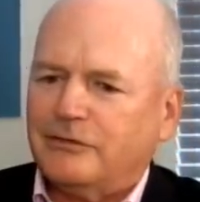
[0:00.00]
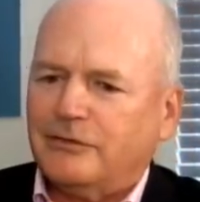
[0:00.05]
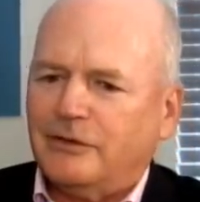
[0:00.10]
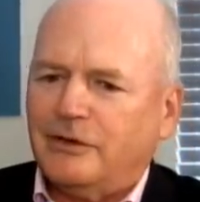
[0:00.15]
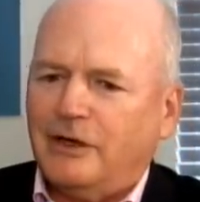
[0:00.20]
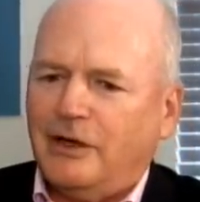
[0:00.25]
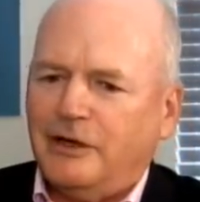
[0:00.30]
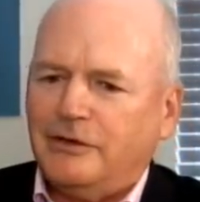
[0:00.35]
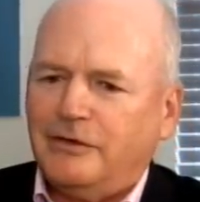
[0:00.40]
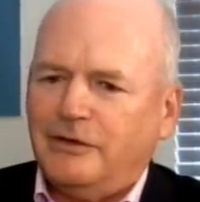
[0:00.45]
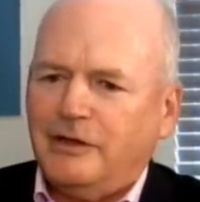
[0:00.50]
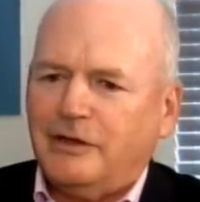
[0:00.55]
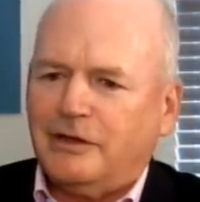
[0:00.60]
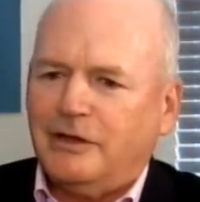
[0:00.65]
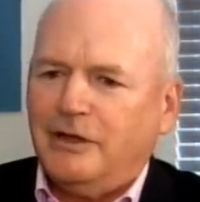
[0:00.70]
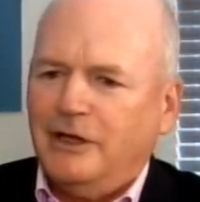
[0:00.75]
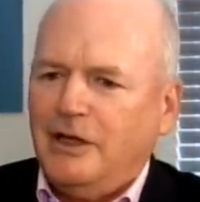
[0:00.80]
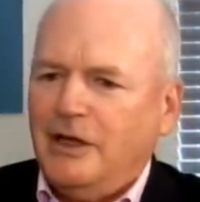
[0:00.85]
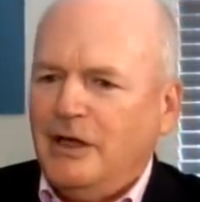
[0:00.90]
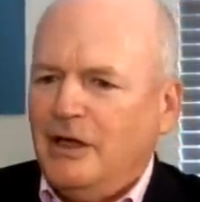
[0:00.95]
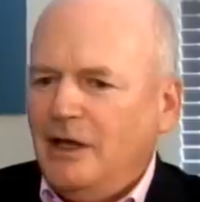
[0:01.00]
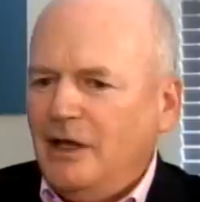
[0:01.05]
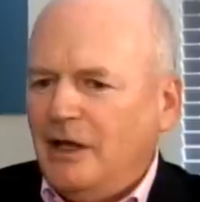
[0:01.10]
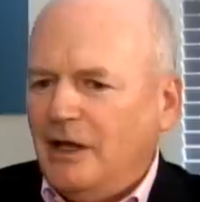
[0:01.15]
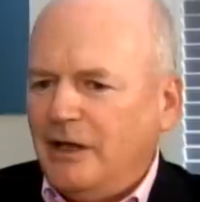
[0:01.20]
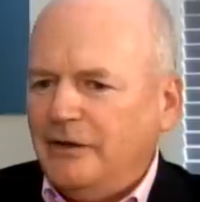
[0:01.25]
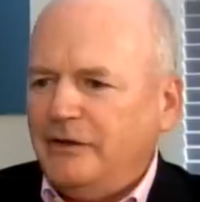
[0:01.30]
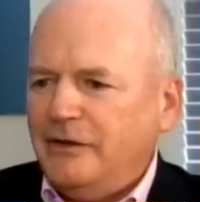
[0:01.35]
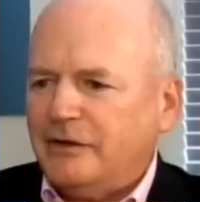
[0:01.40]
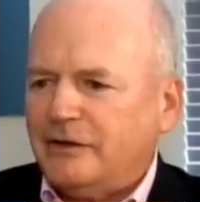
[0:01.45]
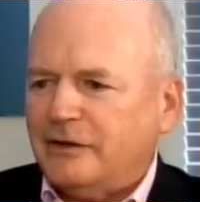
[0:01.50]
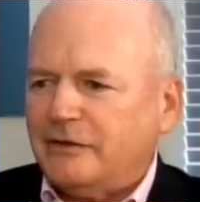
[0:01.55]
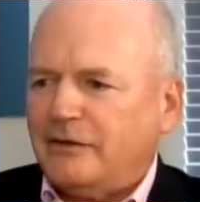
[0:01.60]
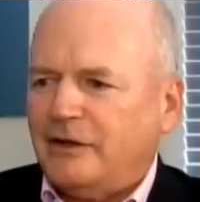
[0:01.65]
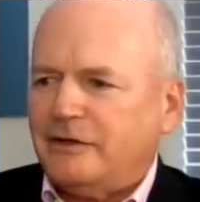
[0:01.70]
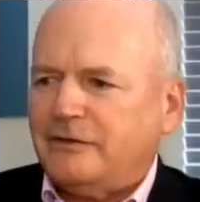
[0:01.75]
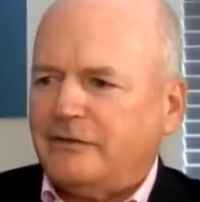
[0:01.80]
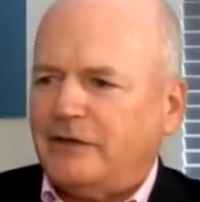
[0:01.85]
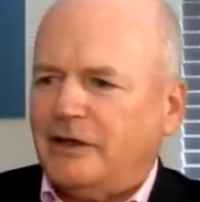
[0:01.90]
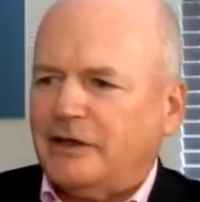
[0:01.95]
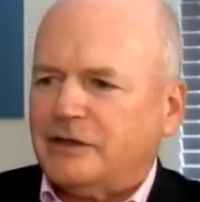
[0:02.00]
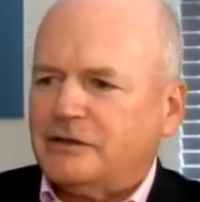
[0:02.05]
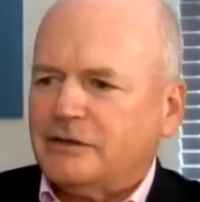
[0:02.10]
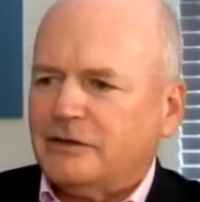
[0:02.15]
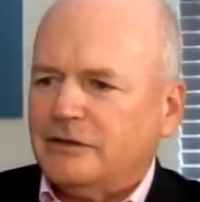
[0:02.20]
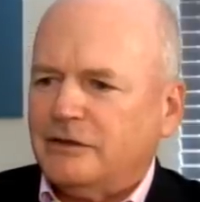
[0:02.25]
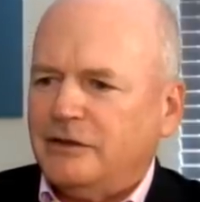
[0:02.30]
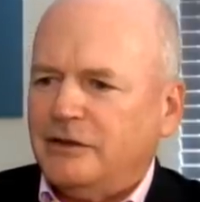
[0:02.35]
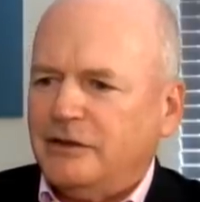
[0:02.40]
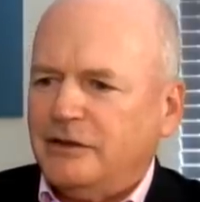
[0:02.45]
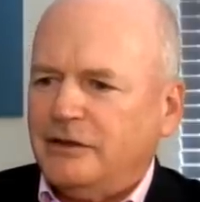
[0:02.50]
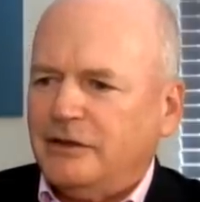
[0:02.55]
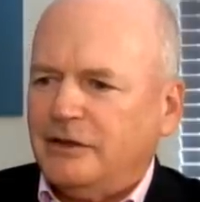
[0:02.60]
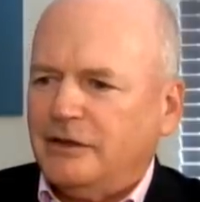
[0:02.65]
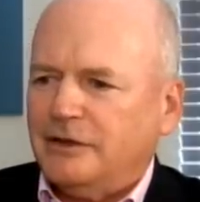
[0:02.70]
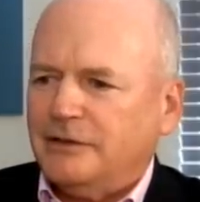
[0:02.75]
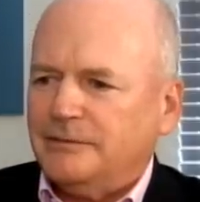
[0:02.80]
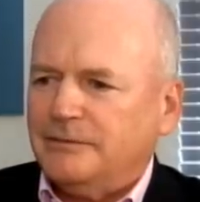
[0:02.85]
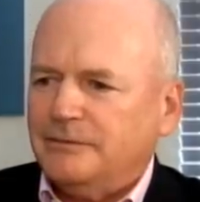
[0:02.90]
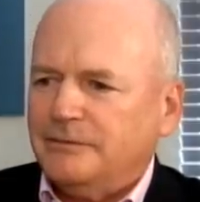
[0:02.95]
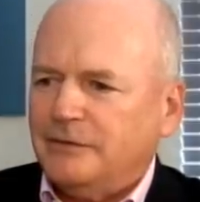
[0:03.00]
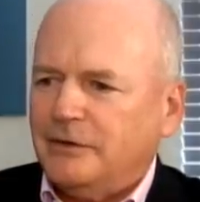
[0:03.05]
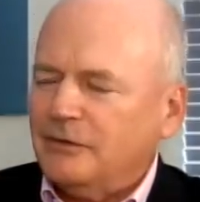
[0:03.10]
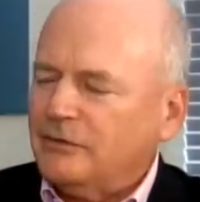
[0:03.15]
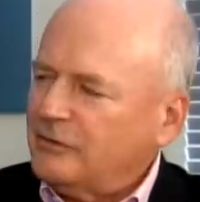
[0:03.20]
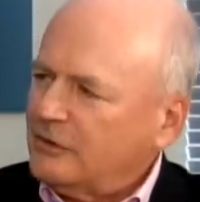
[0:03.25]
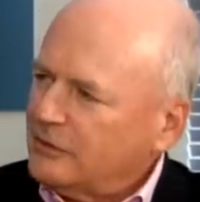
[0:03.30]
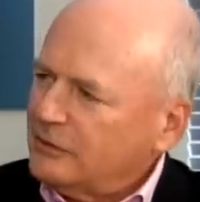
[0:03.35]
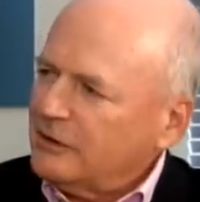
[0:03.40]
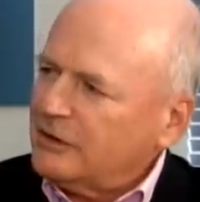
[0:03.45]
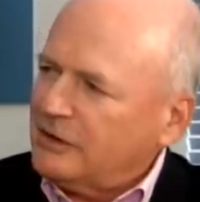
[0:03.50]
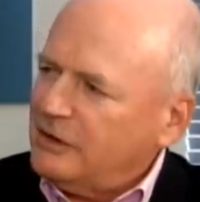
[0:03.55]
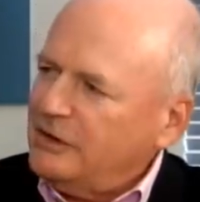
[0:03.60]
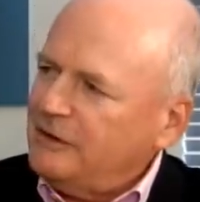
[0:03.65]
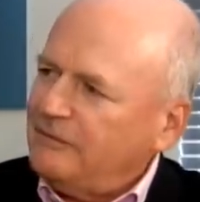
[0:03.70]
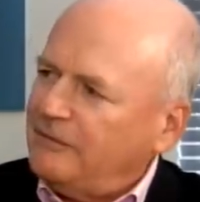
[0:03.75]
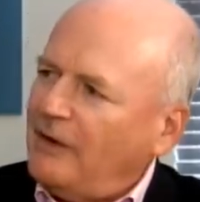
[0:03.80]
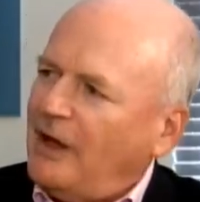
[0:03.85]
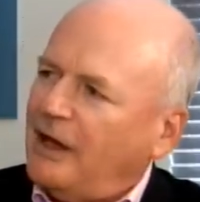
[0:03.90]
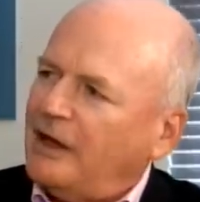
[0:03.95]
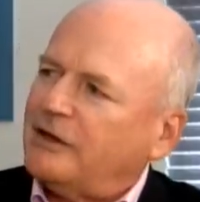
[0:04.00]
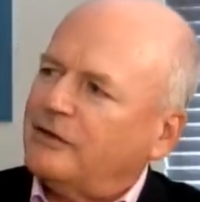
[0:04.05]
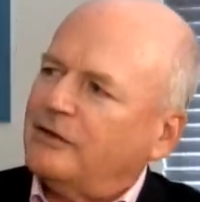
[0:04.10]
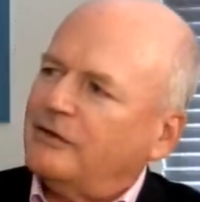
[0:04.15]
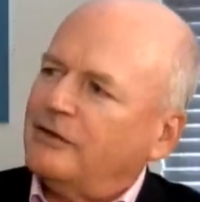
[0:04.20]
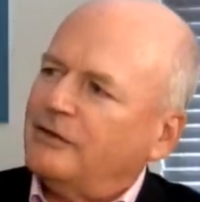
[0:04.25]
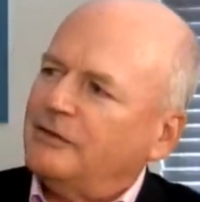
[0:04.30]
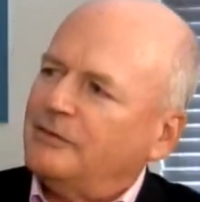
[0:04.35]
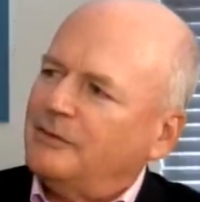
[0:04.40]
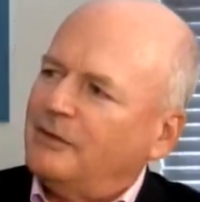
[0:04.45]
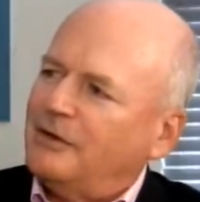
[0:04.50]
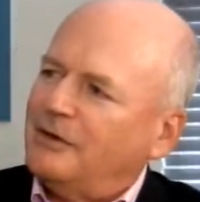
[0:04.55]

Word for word: So I, I think I think that that's actually uh, you know the, the key factor.